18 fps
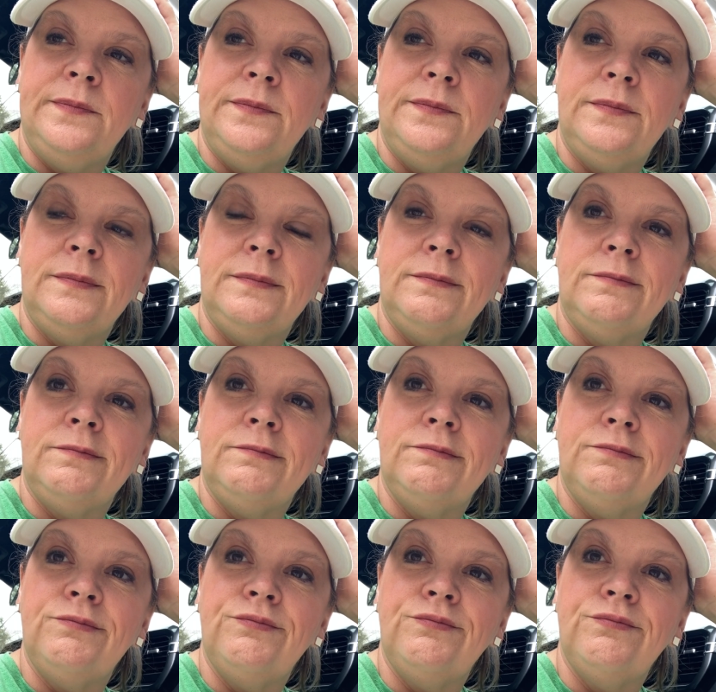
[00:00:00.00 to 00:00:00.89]

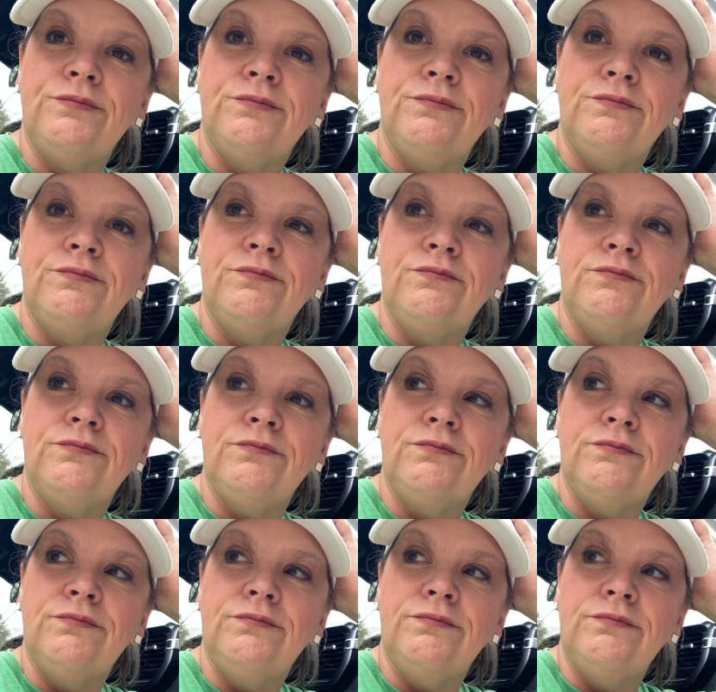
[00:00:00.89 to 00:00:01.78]

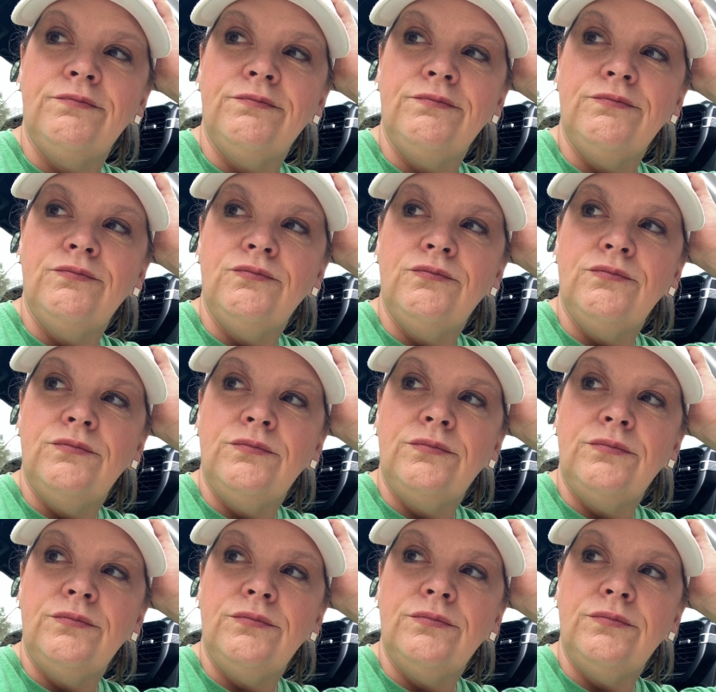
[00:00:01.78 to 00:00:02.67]

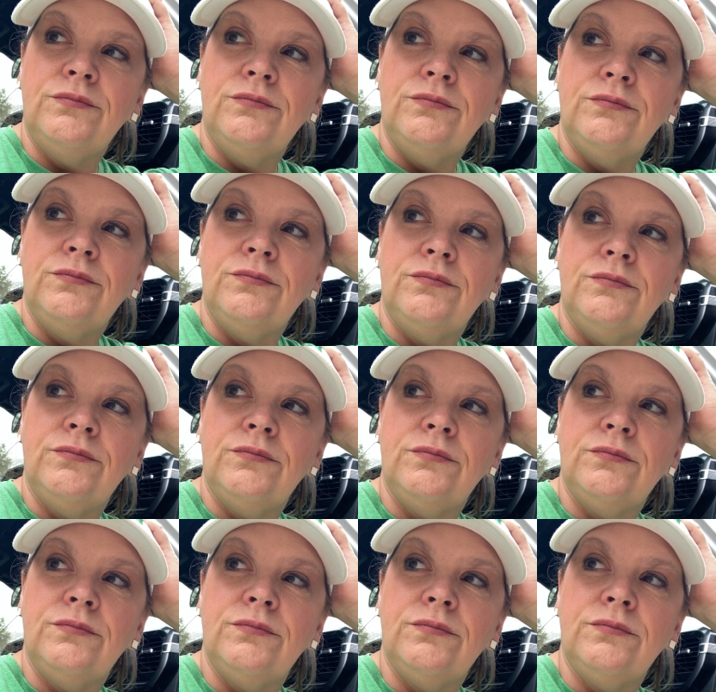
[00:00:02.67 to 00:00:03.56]

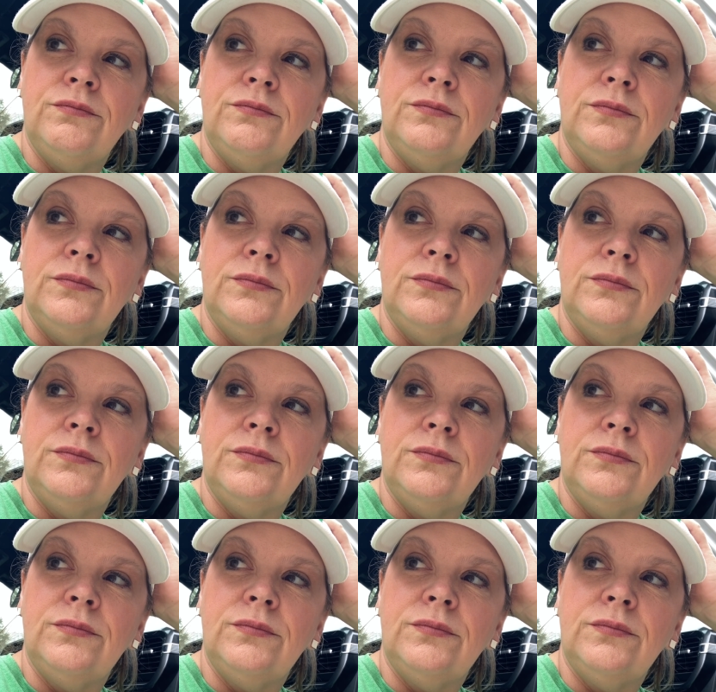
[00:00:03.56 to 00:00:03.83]
[no speech]